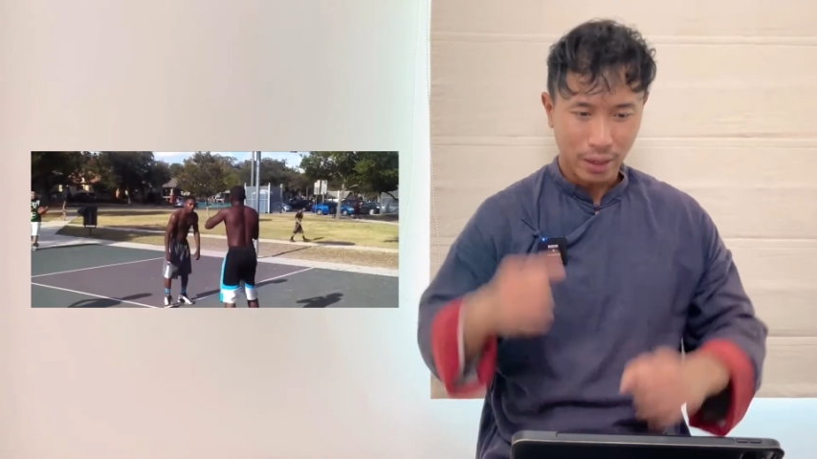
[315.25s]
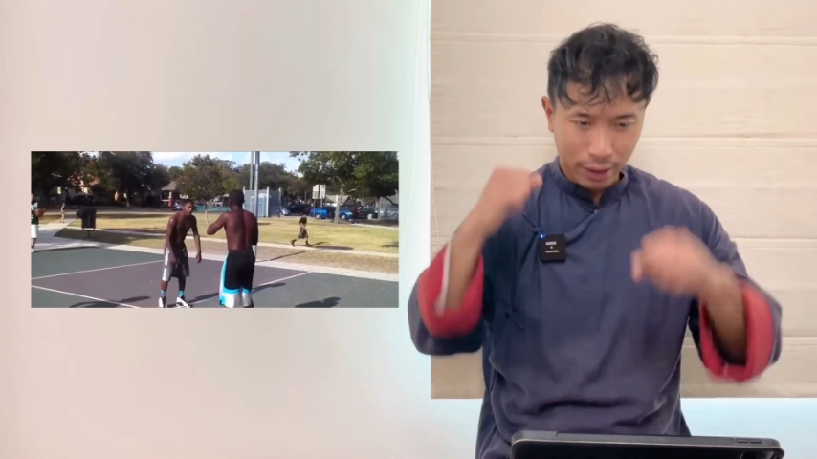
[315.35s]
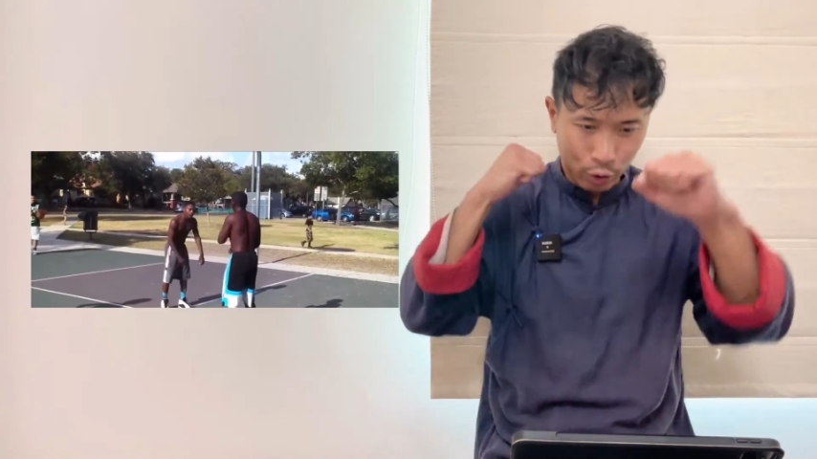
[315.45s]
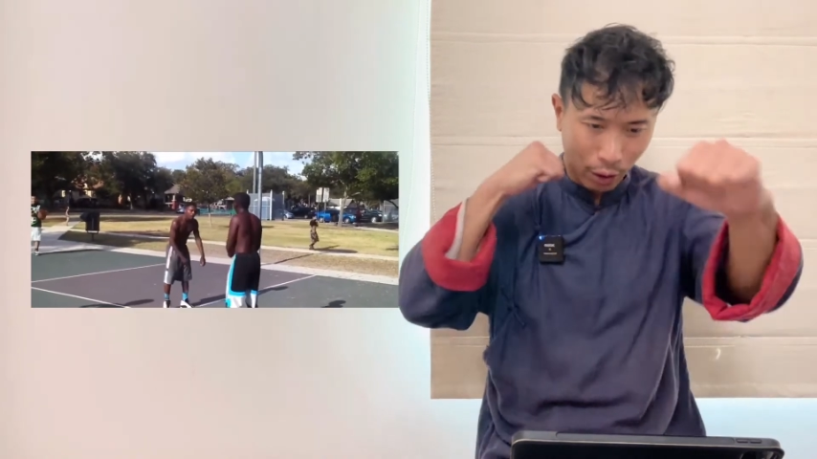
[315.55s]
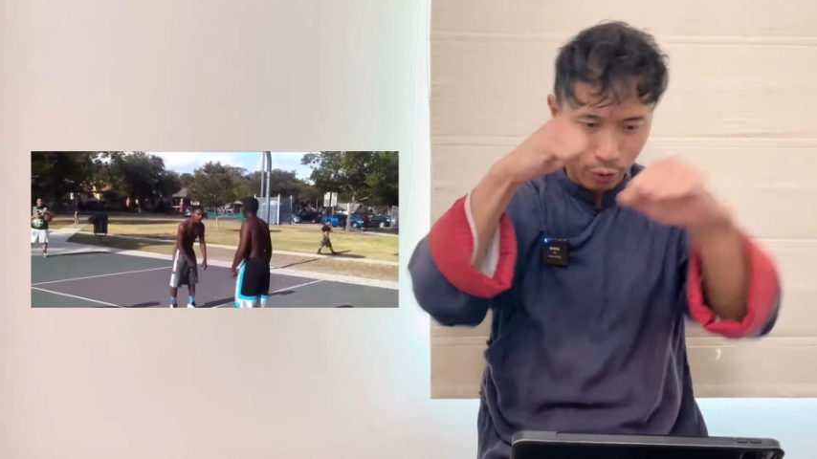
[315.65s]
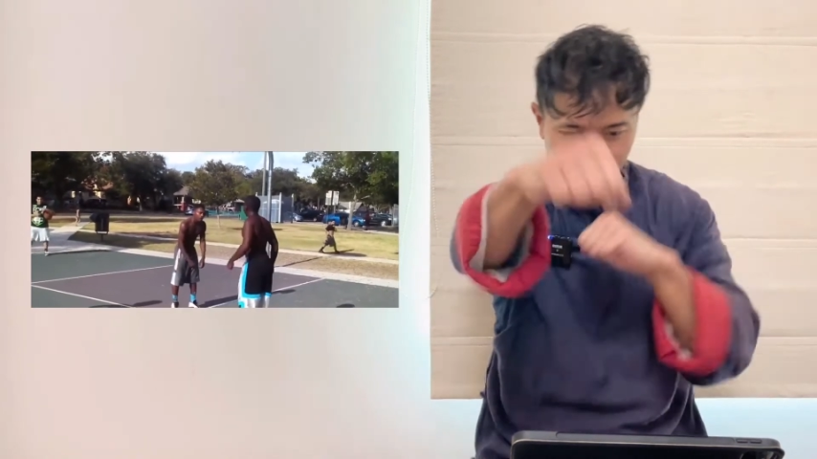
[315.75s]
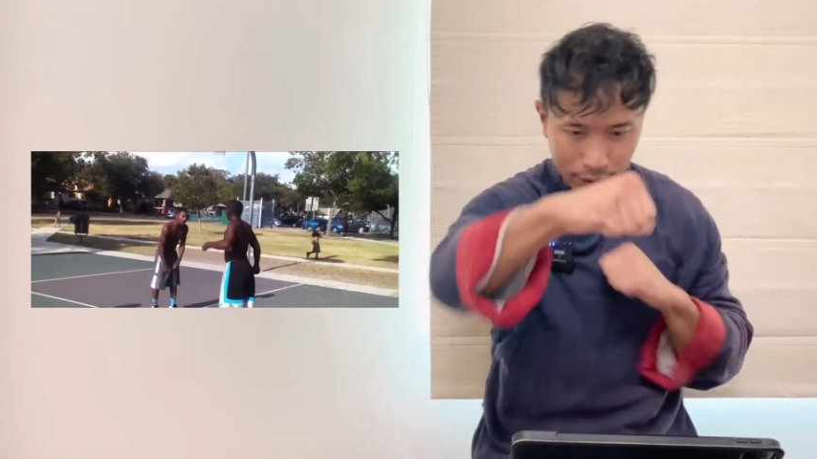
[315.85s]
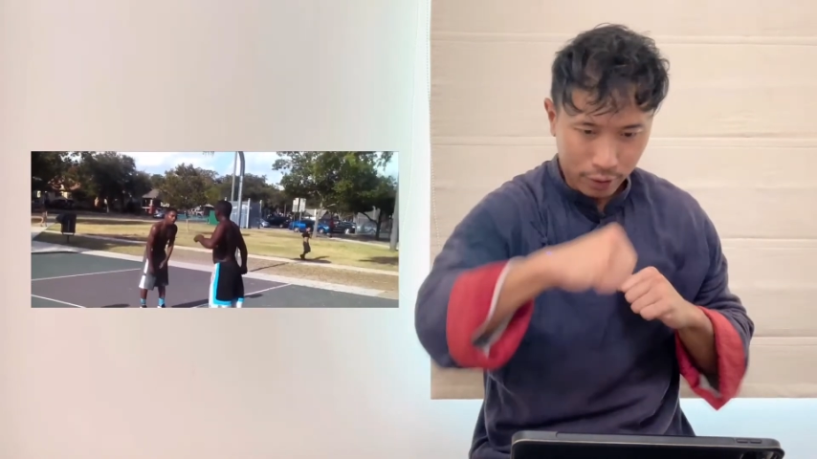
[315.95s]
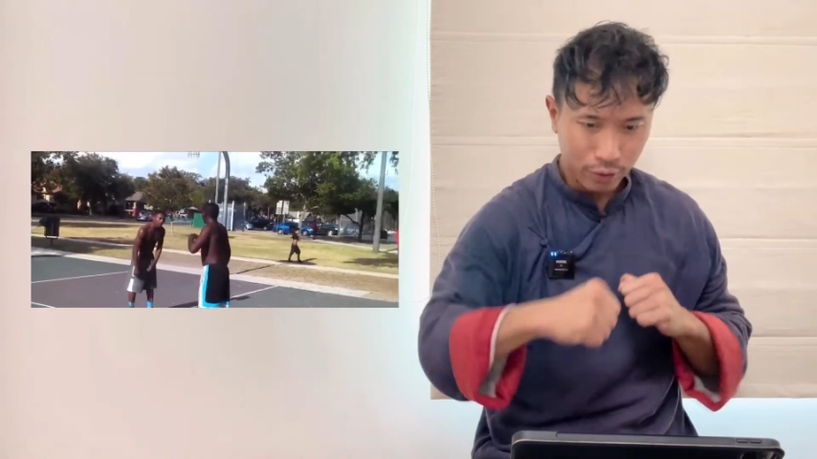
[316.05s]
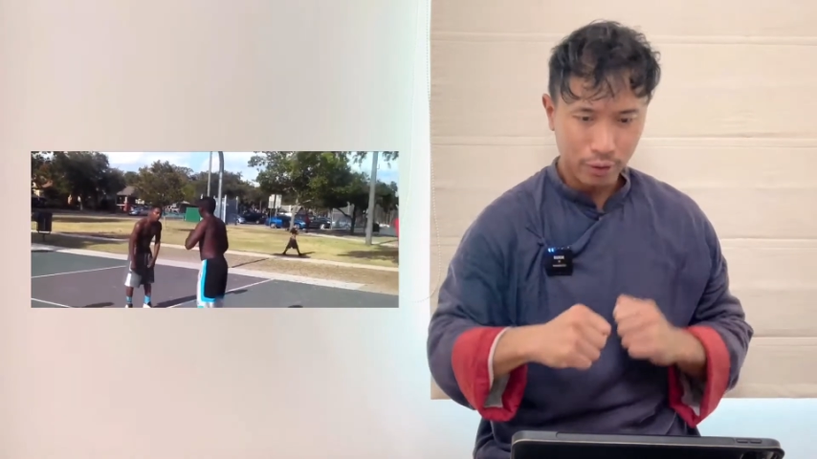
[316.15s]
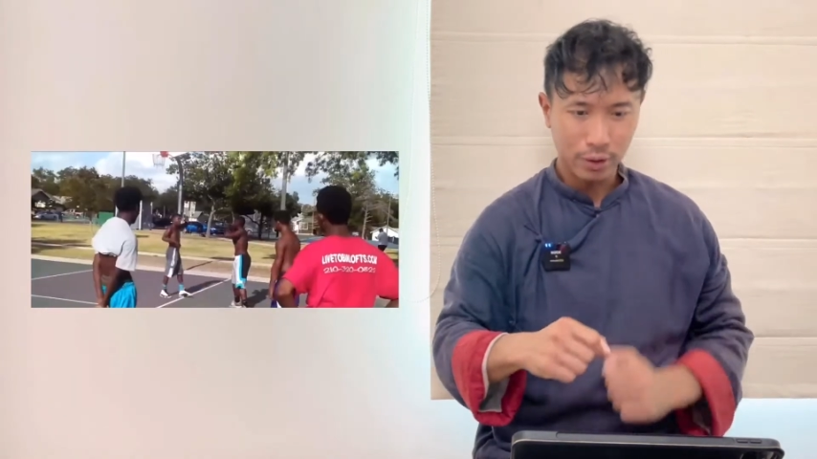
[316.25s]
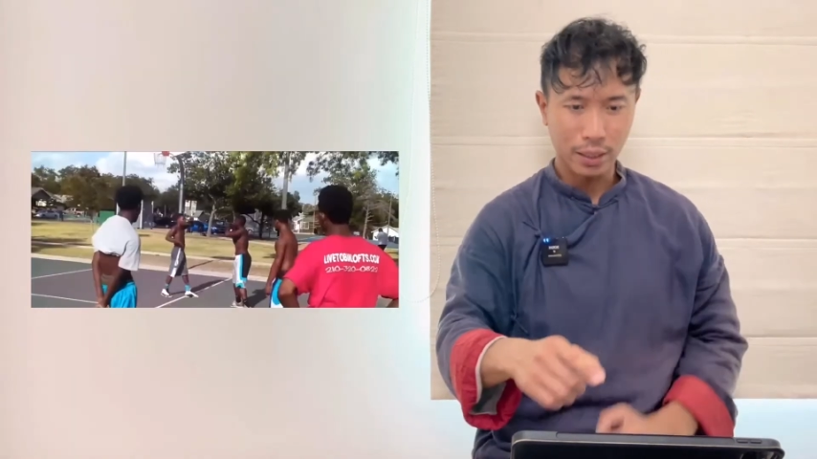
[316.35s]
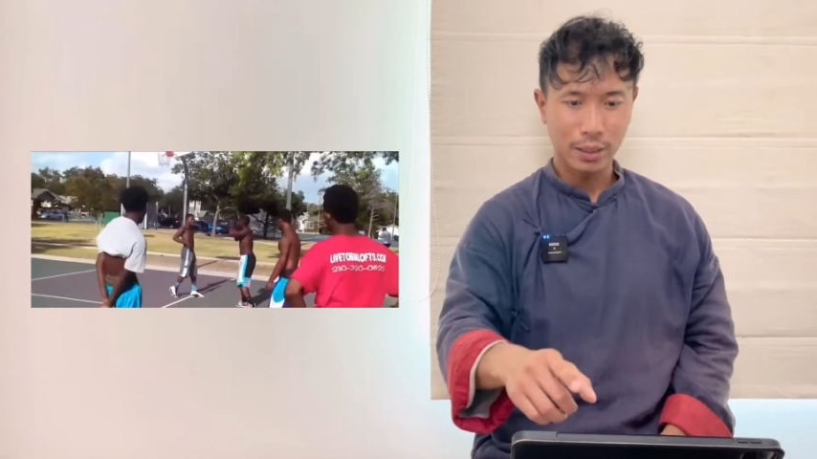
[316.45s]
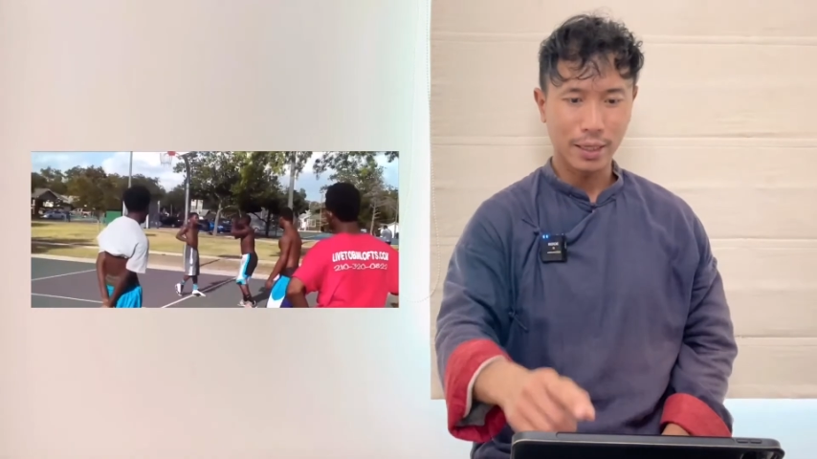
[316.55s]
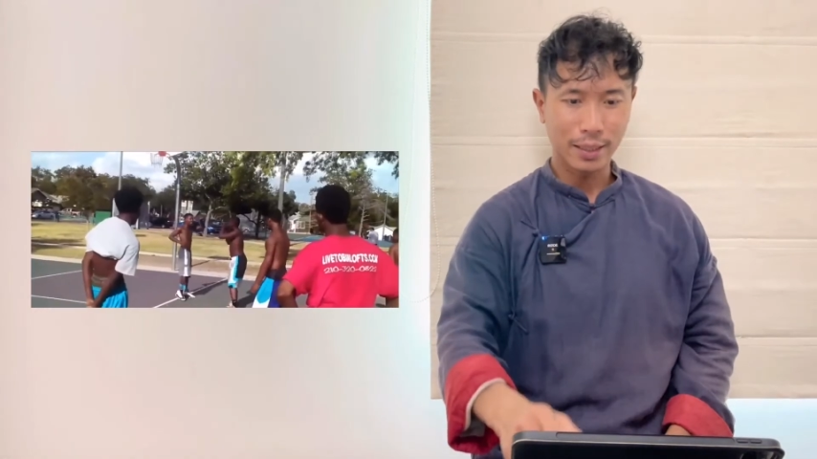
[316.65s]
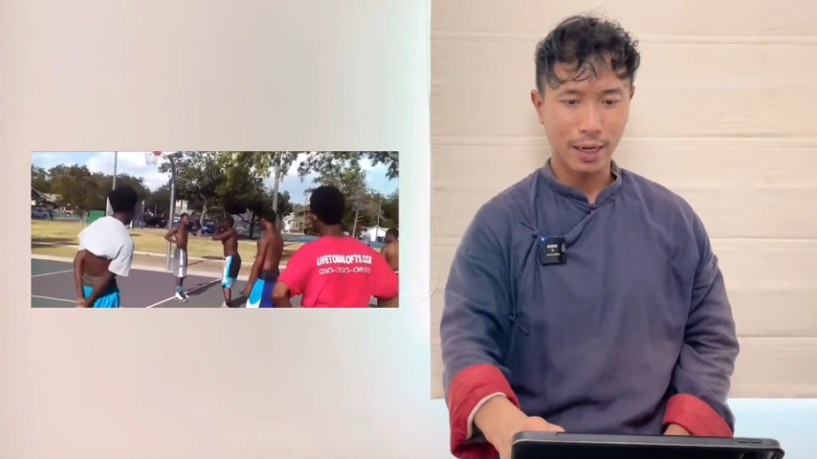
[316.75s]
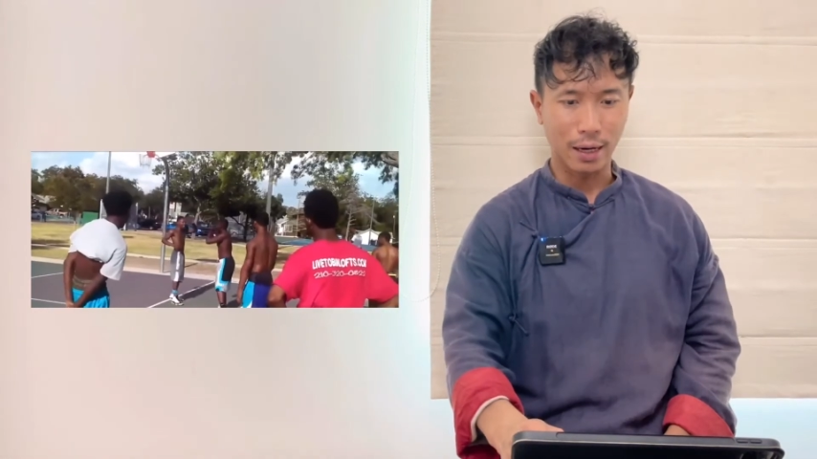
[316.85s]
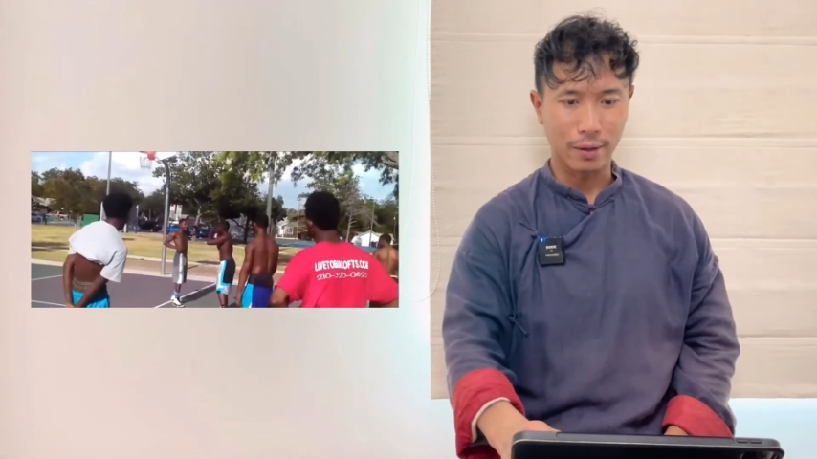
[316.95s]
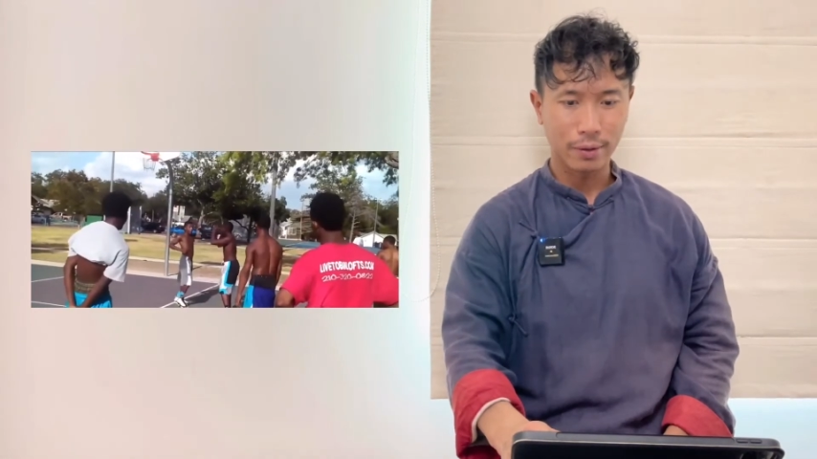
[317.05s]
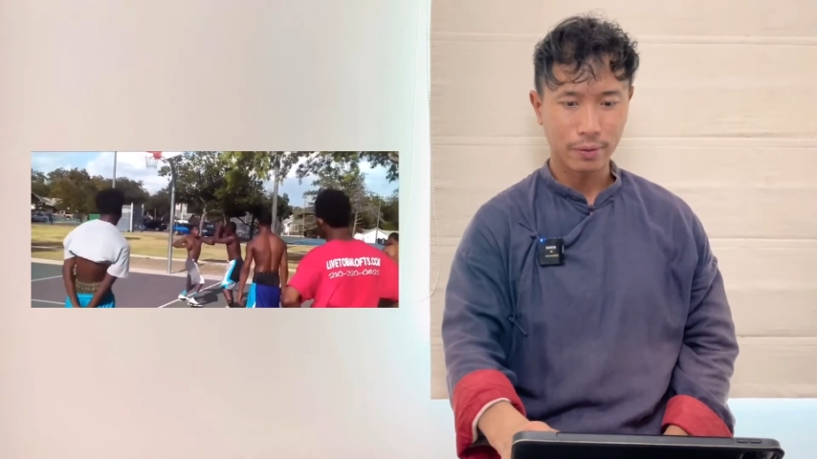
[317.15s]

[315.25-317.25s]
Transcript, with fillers: He tried to hit this guy.